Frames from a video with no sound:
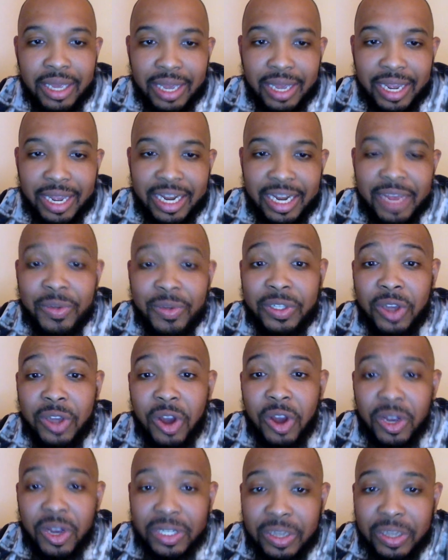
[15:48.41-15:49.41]
And he was
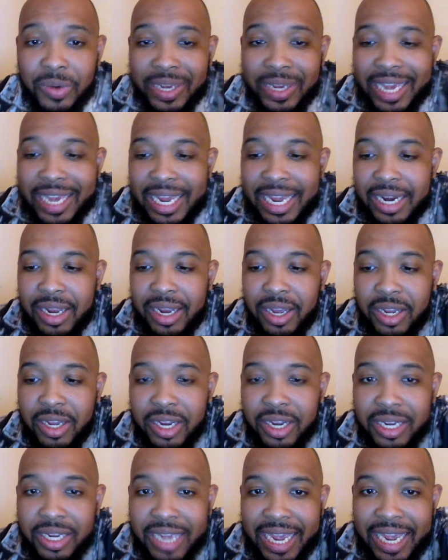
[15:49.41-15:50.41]
also a
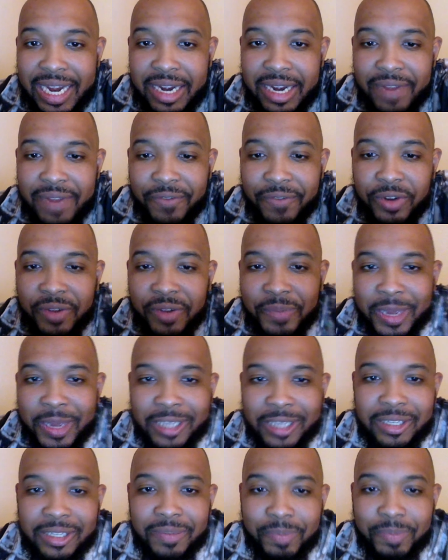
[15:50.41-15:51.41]
good candidate for
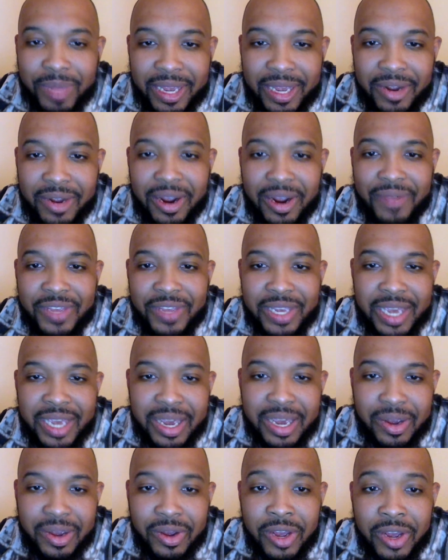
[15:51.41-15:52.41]
Defensive Player of the
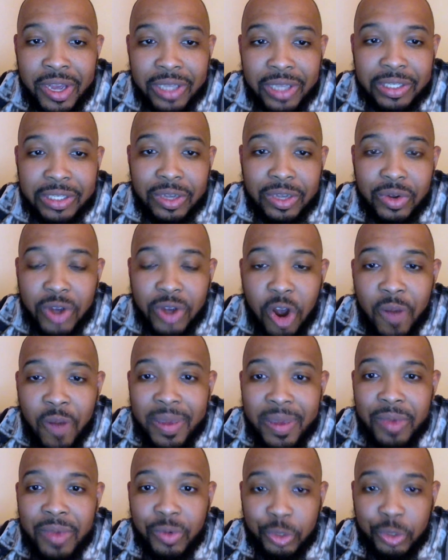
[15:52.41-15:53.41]
Year. So
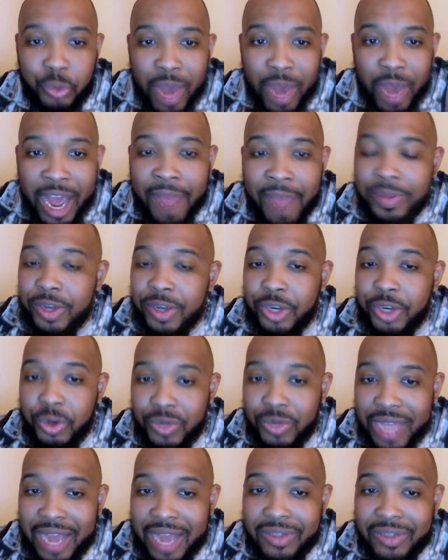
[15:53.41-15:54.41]
Kobe was robbed in
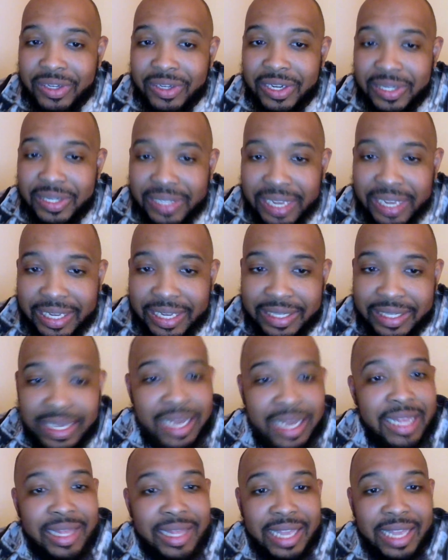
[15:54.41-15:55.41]
2006.
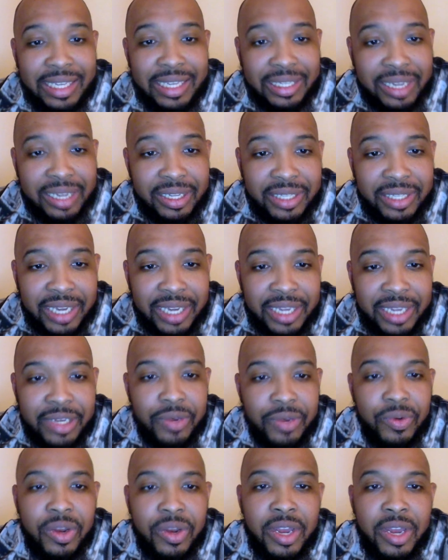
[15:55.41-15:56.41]
Let's
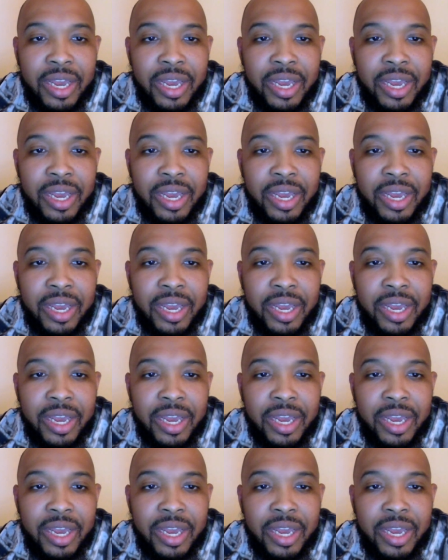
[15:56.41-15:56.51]
continue.